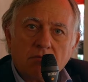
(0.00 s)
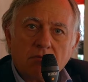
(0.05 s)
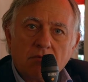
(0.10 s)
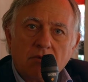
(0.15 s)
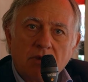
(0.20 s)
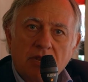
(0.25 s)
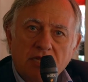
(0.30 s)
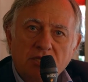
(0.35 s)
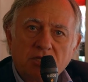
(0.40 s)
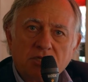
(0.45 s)

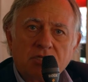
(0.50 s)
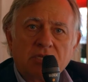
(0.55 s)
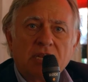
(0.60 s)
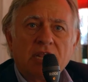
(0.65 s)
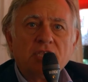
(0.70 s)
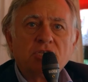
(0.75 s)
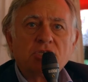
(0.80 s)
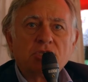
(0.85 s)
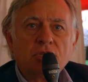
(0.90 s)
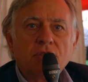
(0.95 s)

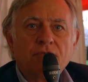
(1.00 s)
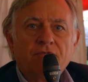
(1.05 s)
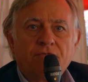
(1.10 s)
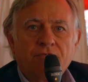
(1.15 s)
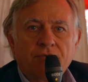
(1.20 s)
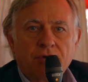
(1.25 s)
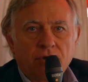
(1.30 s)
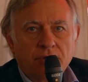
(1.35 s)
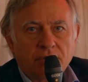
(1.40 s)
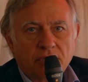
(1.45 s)
legislation in
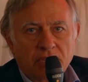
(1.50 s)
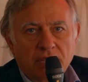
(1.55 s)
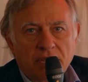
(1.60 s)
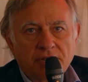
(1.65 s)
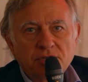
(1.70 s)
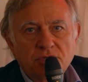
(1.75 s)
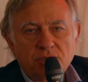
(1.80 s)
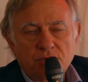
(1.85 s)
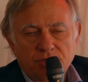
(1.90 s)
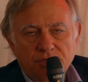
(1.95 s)
foreign
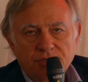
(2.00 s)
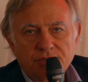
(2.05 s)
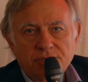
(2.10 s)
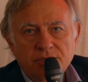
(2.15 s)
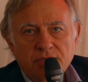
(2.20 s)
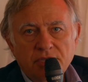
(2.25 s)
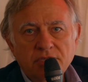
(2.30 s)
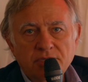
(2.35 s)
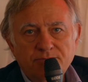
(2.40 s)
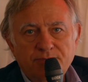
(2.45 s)

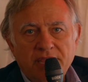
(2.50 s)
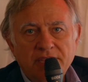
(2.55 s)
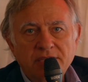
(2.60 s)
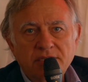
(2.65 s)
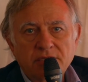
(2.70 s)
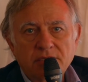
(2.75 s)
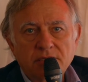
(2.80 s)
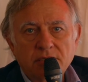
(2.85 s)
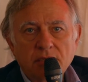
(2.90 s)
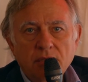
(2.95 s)
countries is
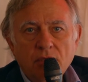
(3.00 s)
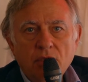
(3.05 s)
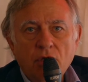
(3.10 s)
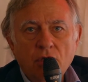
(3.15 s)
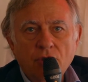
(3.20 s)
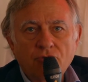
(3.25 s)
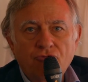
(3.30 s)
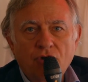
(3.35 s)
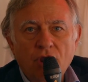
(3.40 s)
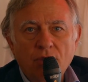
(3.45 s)
based
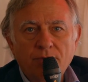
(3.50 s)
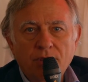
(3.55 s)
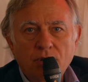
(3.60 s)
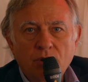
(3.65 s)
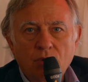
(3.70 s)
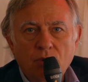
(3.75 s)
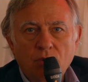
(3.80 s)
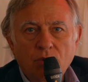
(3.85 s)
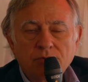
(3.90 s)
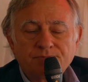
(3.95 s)
on Roman
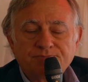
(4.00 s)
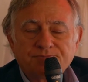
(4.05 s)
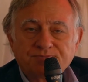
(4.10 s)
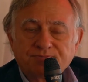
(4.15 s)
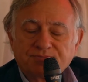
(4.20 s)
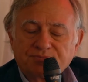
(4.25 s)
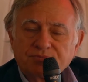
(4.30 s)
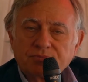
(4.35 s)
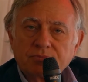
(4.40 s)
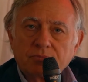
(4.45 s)
law.
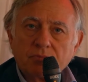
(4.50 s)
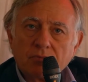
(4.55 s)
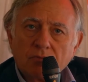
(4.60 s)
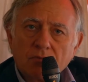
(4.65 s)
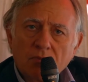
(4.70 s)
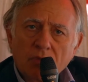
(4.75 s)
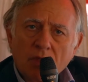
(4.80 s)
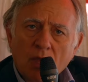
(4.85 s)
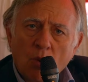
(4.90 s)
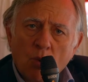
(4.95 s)

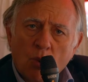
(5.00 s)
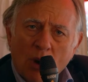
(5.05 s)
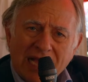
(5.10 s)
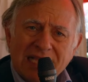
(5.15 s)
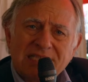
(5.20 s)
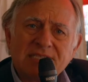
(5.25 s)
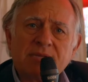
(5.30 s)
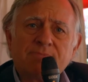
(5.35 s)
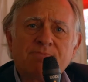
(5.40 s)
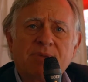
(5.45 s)
Why
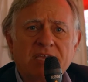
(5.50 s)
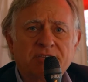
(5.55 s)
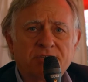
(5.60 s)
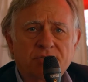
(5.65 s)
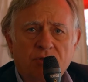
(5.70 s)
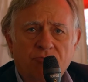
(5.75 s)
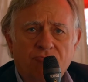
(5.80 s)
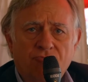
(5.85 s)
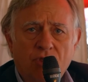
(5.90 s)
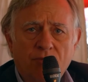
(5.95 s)
is it
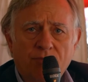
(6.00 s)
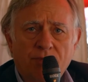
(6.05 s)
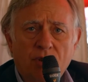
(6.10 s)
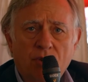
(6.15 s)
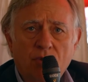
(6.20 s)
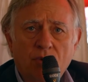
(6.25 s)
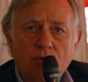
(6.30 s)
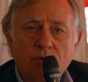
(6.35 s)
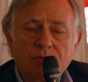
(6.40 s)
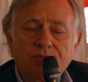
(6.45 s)
based on Roman
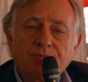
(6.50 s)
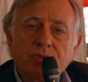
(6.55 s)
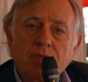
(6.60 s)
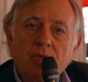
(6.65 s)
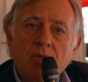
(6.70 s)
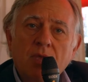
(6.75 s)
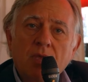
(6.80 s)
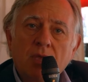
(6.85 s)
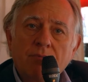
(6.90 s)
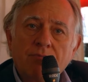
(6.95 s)
law?
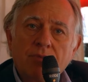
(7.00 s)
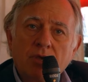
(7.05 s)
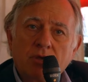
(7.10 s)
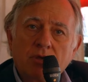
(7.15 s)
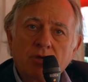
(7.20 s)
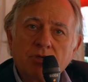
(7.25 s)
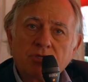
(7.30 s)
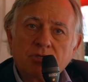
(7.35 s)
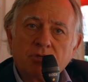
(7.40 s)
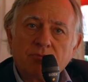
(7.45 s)

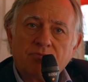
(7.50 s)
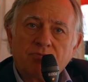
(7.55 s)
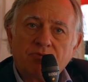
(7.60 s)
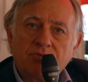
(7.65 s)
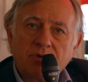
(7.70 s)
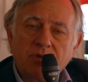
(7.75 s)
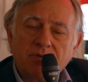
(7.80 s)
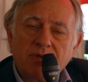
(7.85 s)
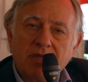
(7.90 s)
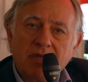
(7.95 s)
Because
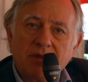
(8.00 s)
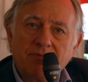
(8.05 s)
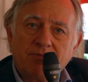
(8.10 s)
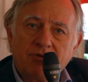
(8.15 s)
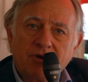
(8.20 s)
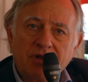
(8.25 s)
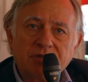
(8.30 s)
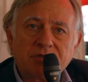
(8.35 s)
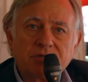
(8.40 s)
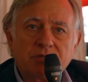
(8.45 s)
in
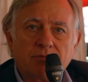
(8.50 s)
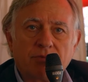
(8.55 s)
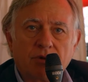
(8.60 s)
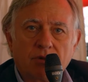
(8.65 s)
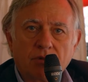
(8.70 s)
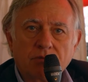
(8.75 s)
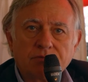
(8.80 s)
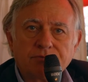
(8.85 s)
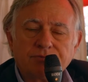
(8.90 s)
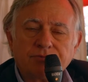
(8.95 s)

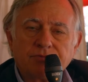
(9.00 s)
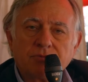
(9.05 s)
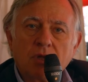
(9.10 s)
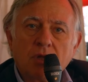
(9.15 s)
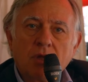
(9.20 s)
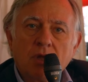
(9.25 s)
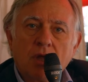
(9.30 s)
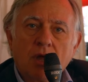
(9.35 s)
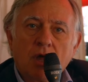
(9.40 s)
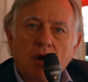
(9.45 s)
principle,
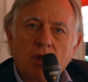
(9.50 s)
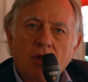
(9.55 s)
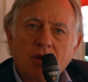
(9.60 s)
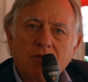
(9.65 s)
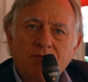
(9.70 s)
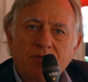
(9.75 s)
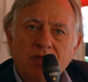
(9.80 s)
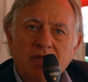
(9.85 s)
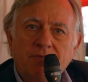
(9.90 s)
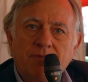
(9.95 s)
a lot
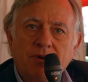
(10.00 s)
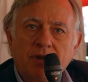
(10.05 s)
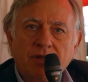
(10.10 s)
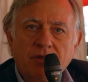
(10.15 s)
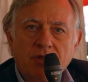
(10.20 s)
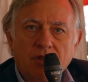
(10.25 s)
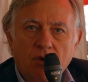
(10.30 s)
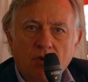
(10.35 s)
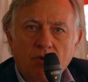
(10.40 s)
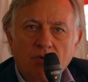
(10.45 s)
of people
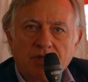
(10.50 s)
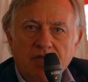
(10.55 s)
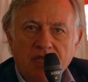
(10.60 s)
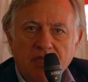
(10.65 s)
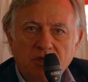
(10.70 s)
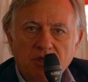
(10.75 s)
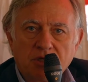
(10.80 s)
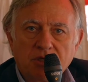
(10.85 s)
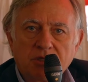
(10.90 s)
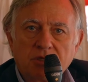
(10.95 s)
in the old
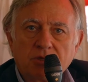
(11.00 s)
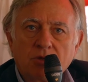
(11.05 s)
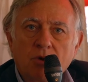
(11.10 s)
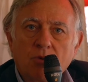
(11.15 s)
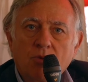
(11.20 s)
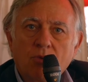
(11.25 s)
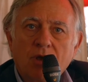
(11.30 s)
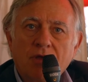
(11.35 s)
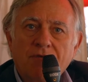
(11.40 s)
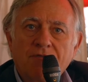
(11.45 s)
ages
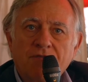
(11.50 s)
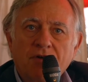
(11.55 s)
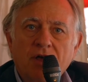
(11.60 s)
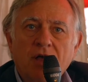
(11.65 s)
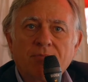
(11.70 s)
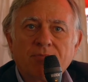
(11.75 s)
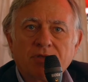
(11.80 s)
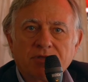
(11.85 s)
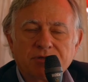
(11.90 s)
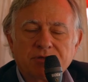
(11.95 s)
were
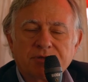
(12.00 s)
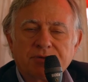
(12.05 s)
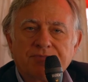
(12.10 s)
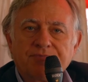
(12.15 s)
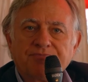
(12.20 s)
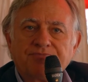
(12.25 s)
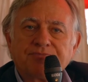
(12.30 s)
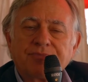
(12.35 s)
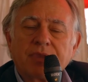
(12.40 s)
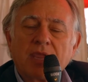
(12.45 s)
farmers,
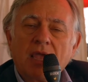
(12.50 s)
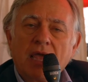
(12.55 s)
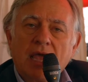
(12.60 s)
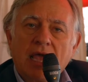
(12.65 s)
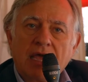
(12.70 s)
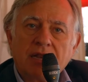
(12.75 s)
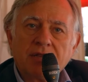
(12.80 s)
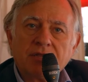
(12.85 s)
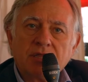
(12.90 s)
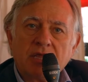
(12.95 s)

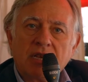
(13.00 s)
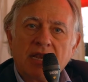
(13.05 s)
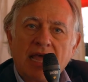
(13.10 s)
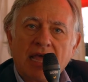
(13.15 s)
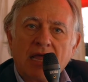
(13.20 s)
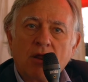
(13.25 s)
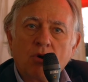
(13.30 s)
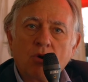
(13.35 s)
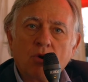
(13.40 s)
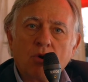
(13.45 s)
and the
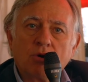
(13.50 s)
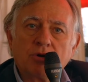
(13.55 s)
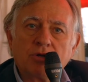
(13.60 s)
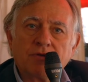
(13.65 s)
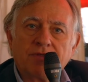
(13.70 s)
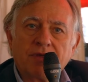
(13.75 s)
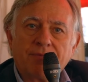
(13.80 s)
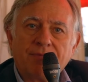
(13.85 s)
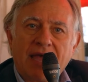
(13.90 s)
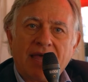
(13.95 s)
lord
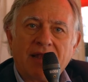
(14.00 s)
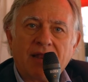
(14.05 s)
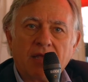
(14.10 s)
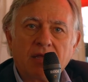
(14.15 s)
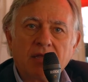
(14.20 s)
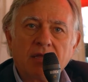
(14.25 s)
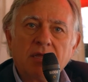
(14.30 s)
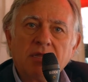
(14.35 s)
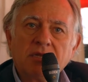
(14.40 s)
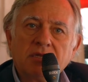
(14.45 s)
of the
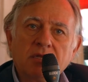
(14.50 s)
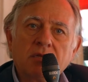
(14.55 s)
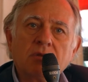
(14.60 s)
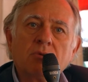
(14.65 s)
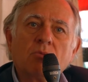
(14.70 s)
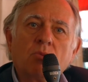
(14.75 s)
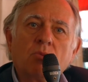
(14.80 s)
manor didn't